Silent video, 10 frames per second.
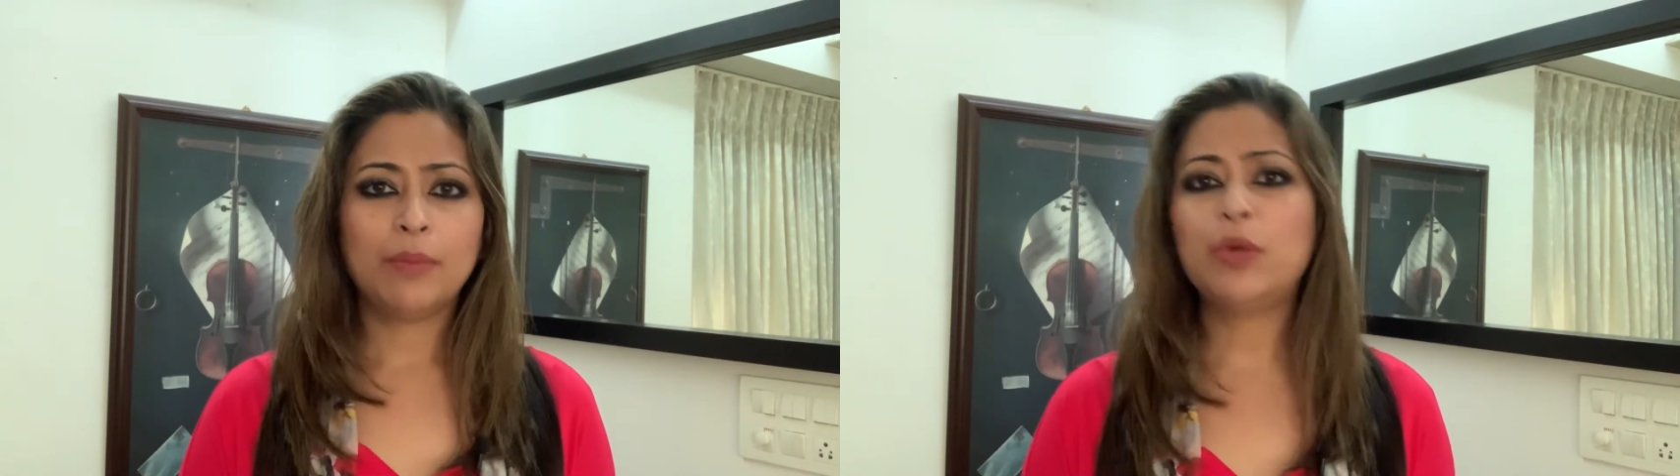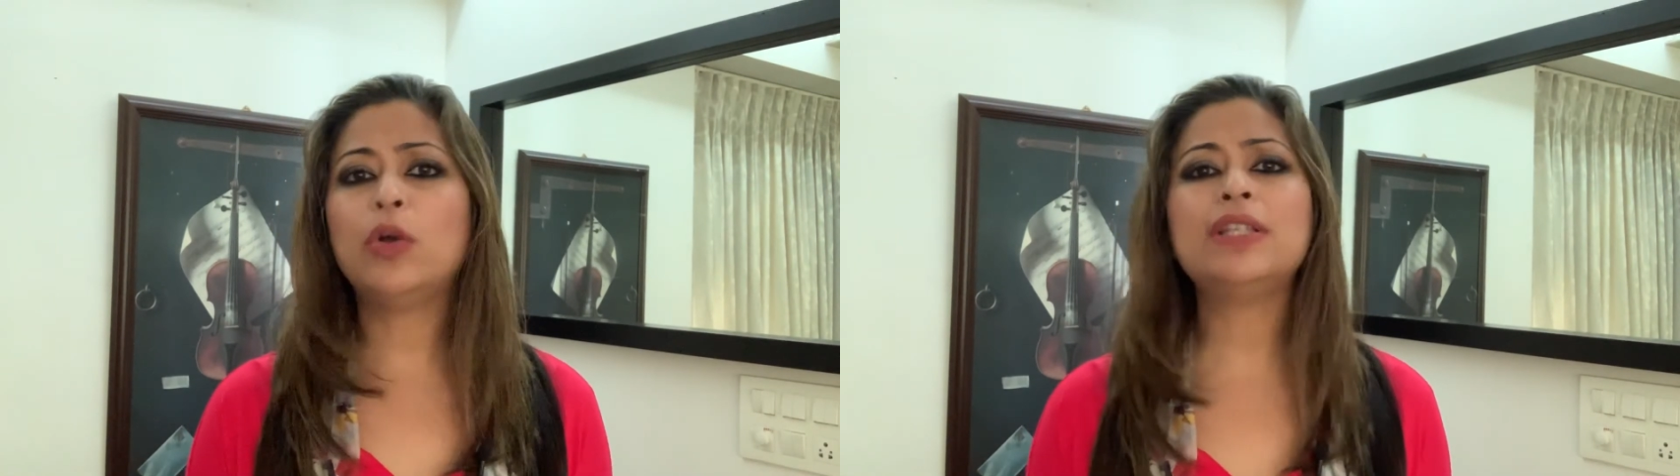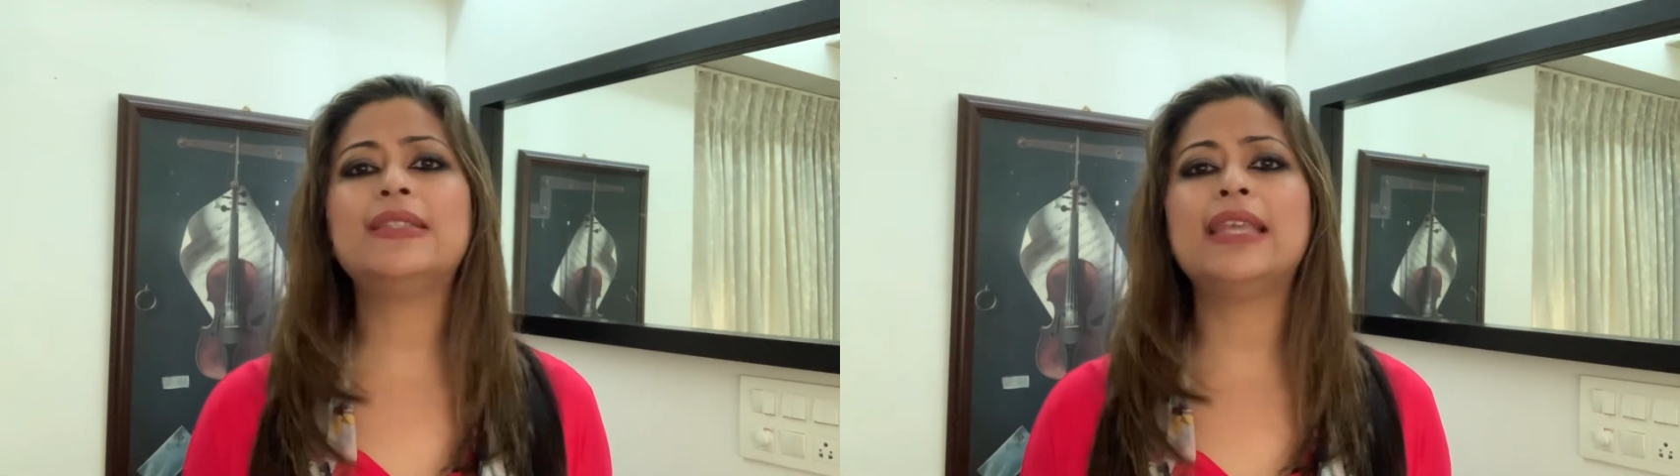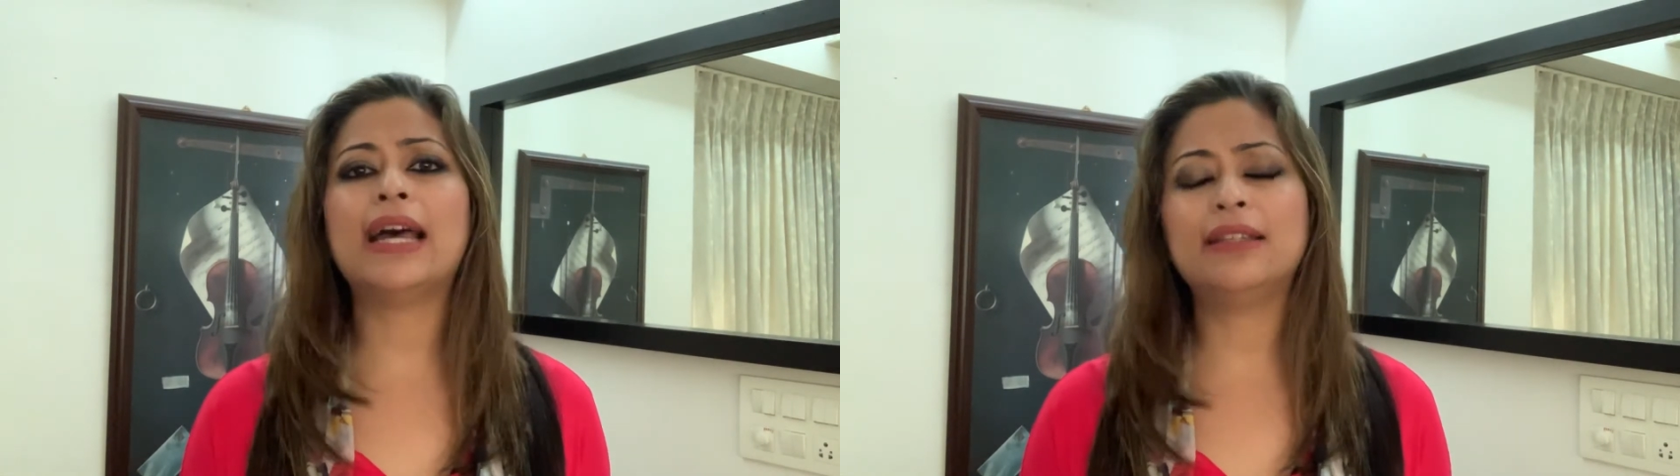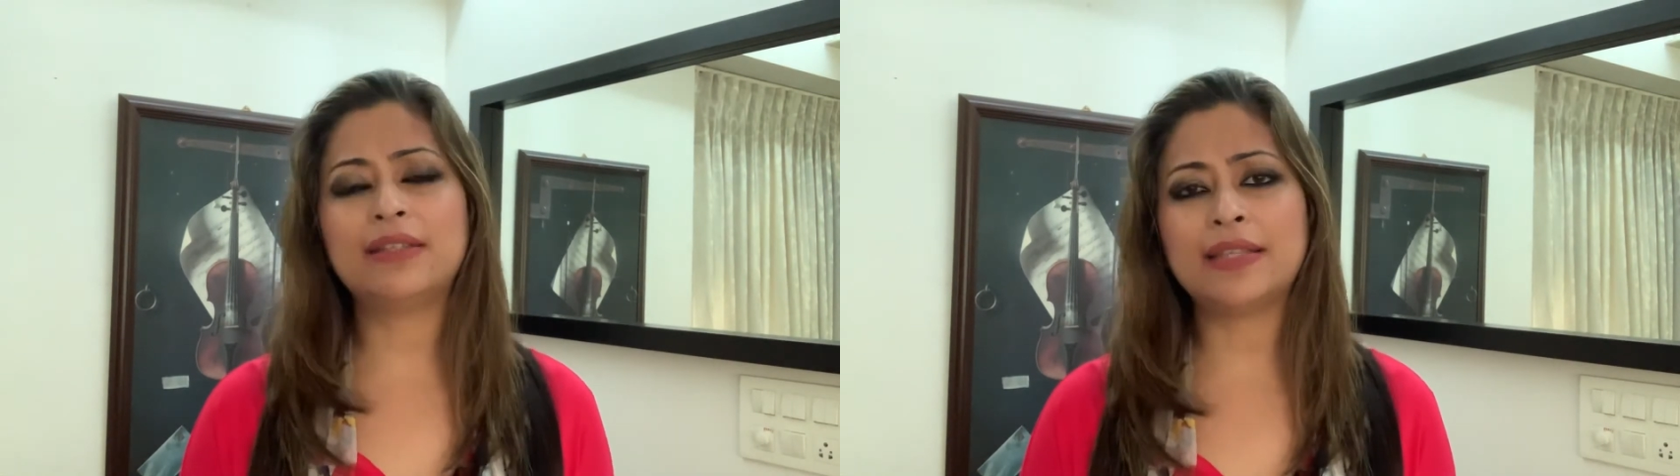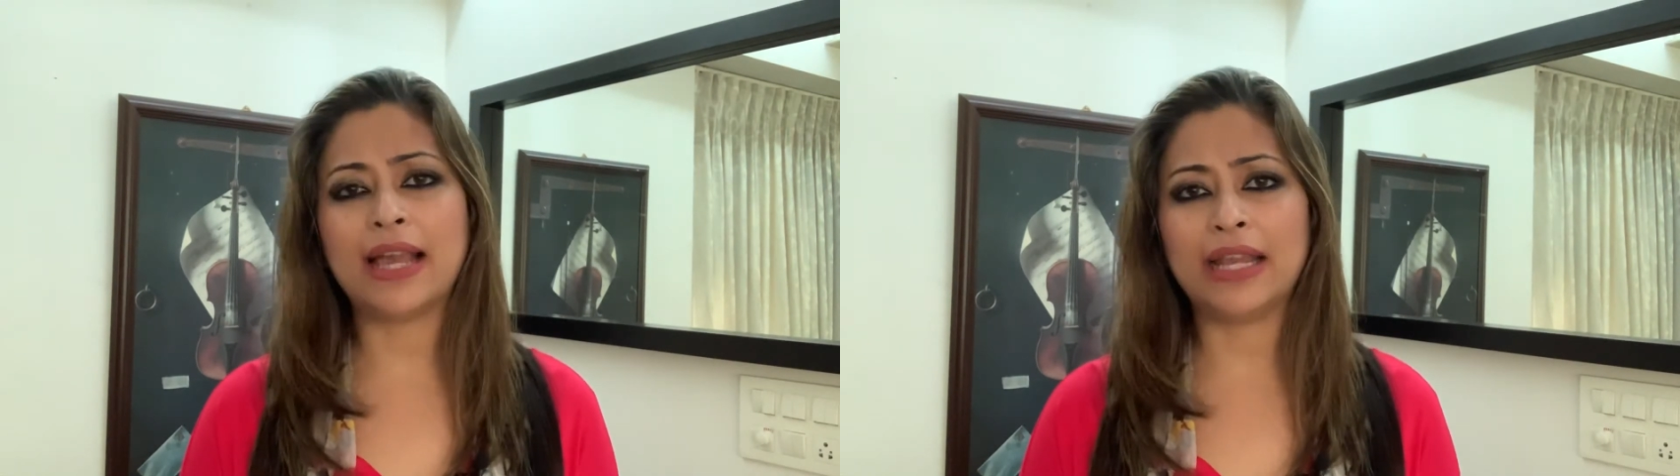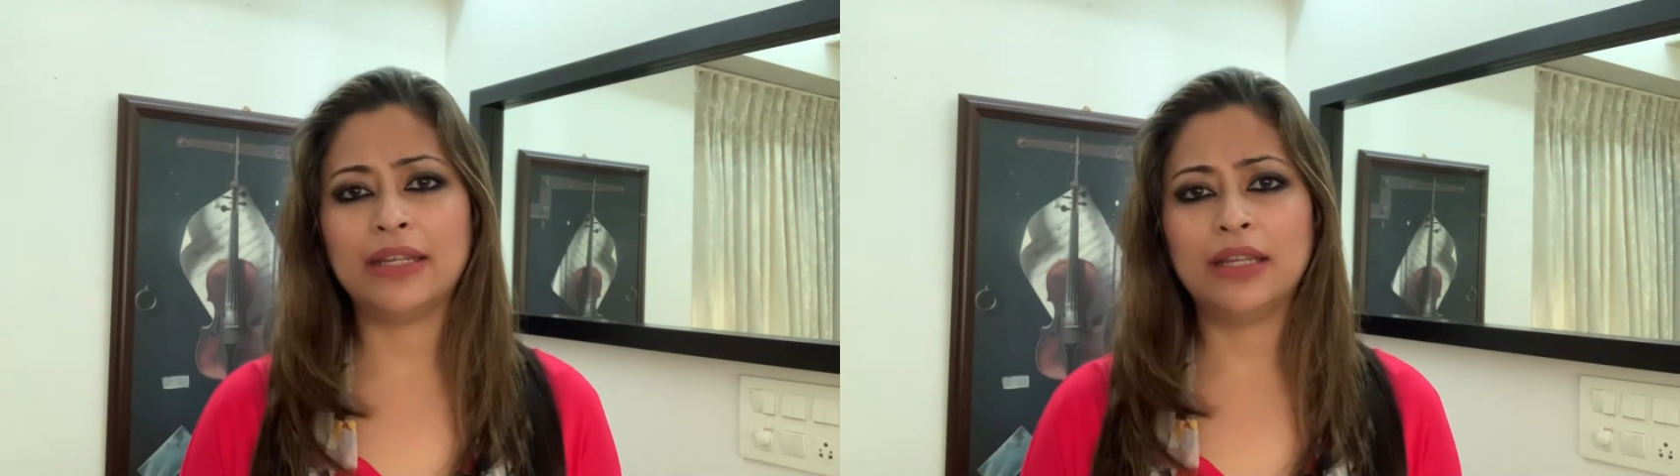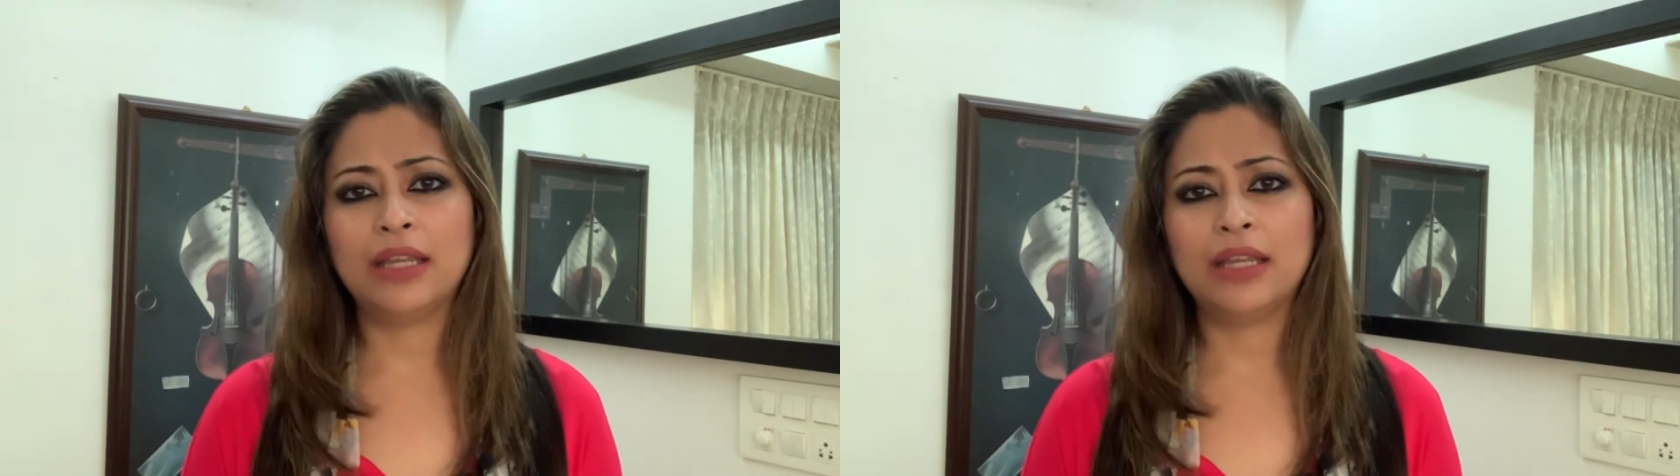But what is the other side?